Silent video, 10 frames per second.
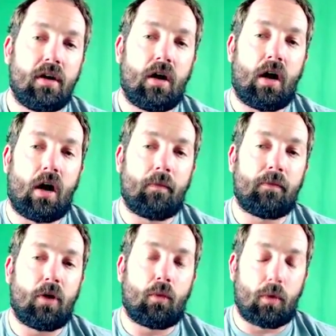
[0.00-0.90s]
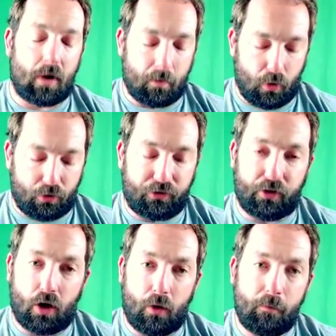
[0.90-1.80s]
We want to bulk
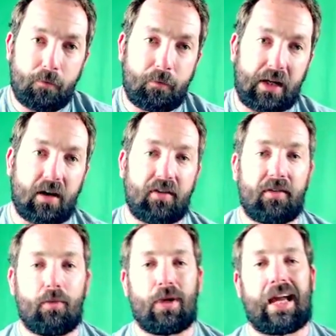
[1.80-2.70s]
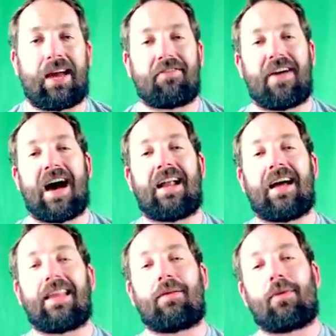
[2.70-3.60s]
slow because we gain fat,
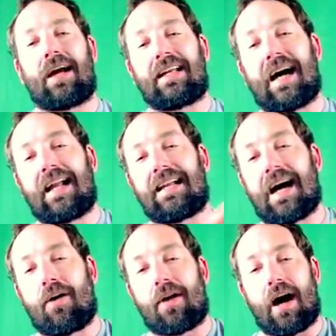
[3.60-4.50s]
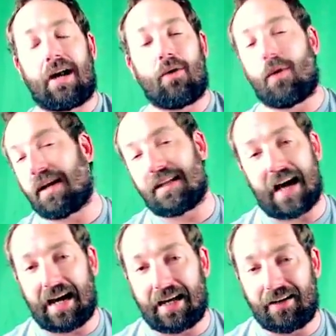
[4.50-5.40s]
and then when I diet it down, I don't want to
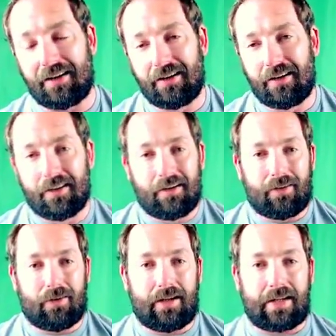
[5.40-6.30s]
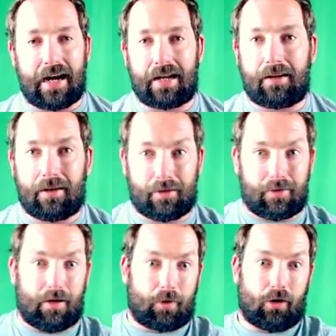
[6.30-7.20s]
diet, right? Dieting,
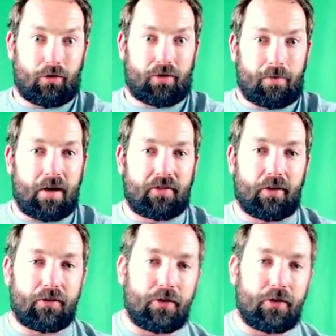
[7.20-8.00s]
I'm going to lose some muscle, so